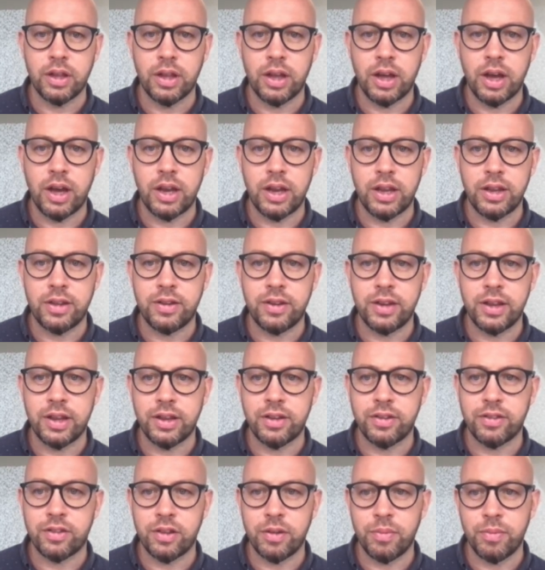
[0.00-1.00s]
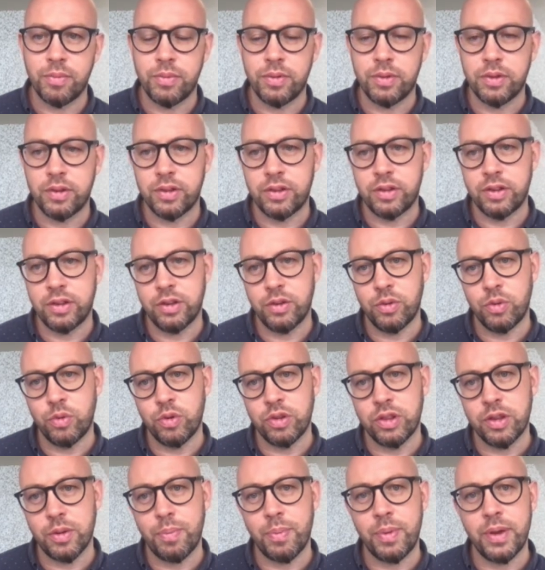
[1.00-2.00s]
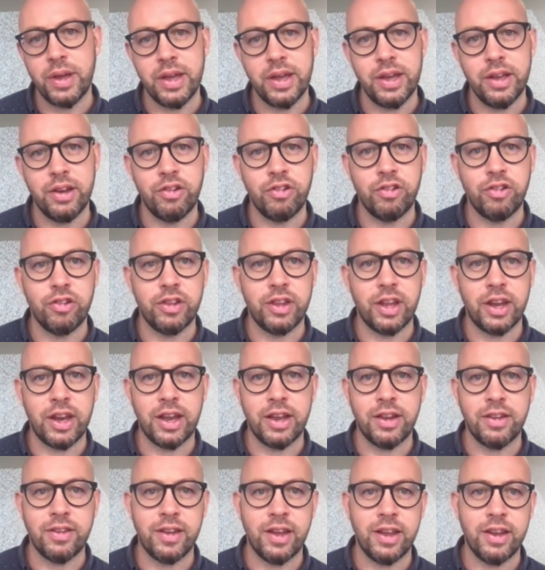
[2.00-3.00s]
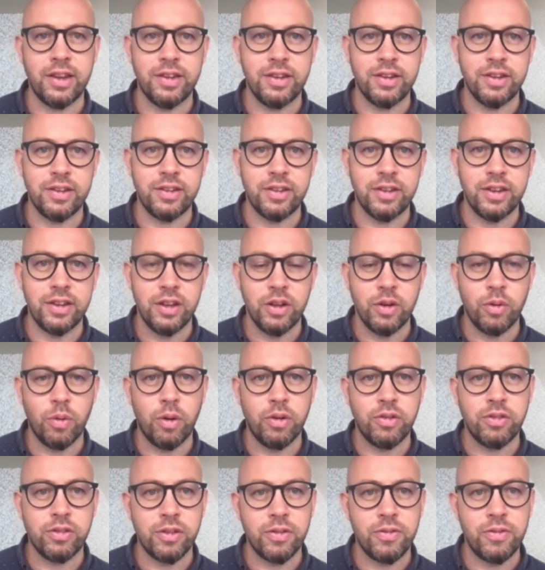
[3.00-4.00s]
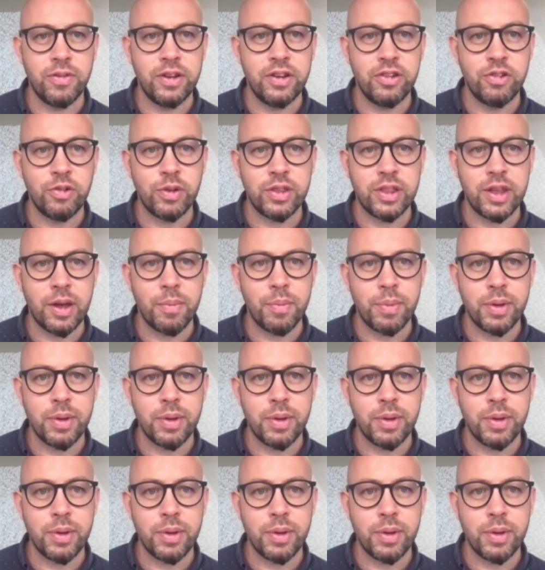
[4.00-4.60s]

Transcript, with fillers: and it takes them to the page that I intended. Once they finish with that